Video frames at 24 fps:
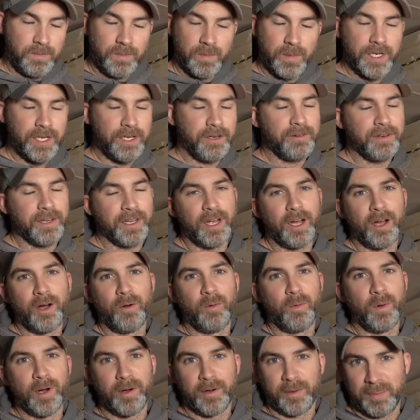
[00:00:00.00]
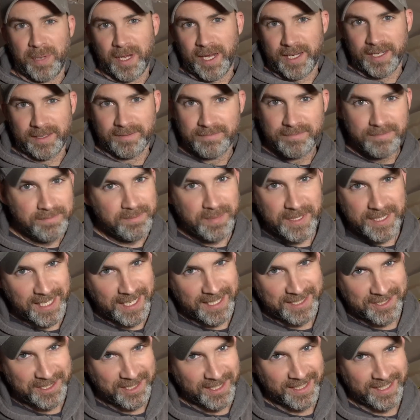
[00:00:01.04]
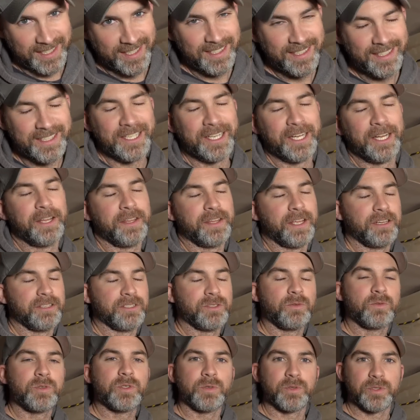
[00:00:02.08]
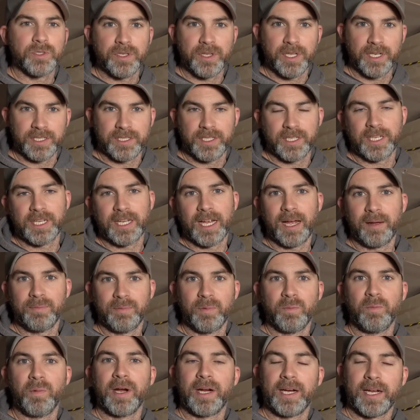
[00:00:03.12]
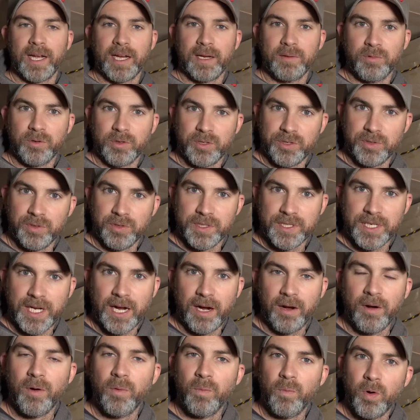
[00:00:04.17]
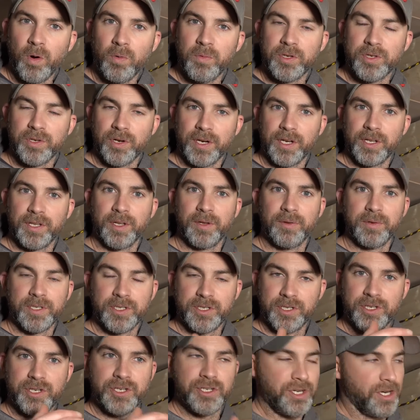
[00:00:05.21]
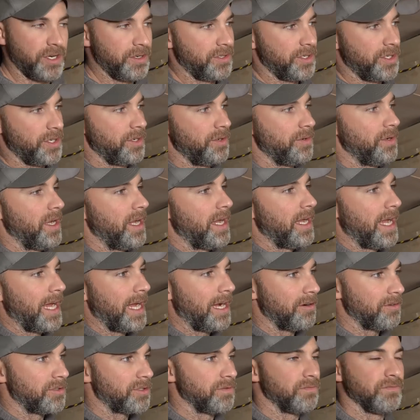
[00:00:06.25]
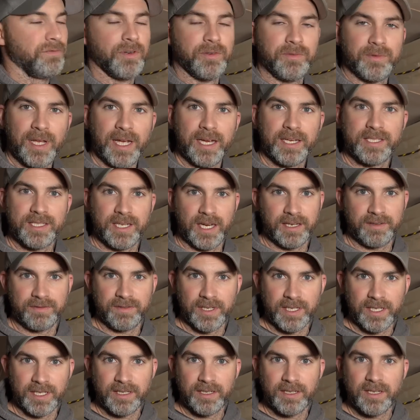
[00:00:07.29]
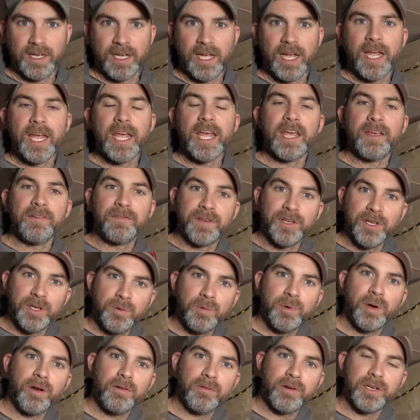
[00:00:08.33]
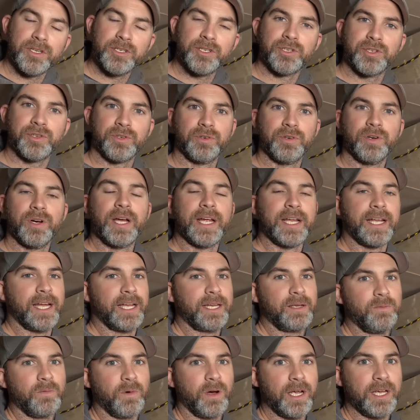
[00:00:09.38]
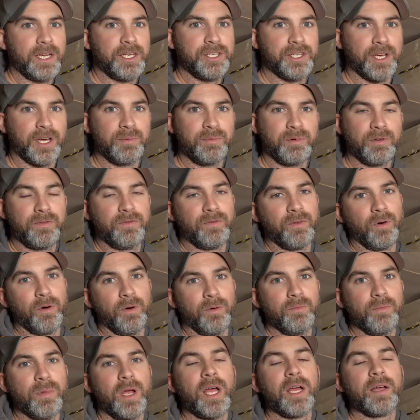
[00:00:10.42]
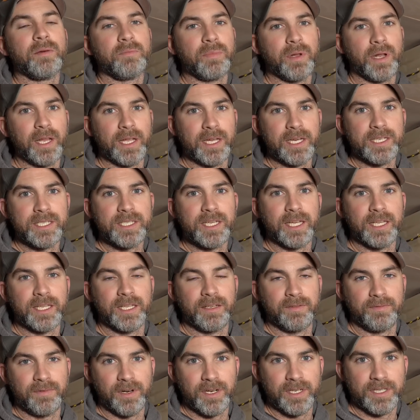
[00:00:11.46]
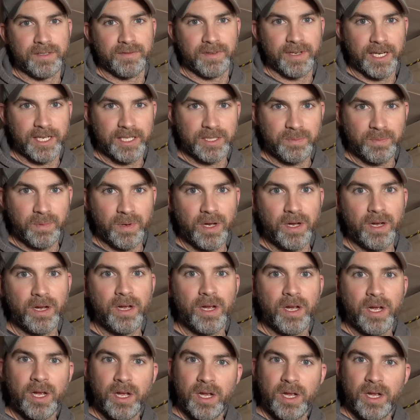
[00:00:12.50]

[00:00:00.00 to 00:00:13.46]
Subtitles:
you're in a whole world of pain, potentially. You know, there's all sorts of things that could happen when cables short out, and what we're trying to do is just show you how to route that safely. If you are unsure in any way, shape or form, please seek the advice of an expert,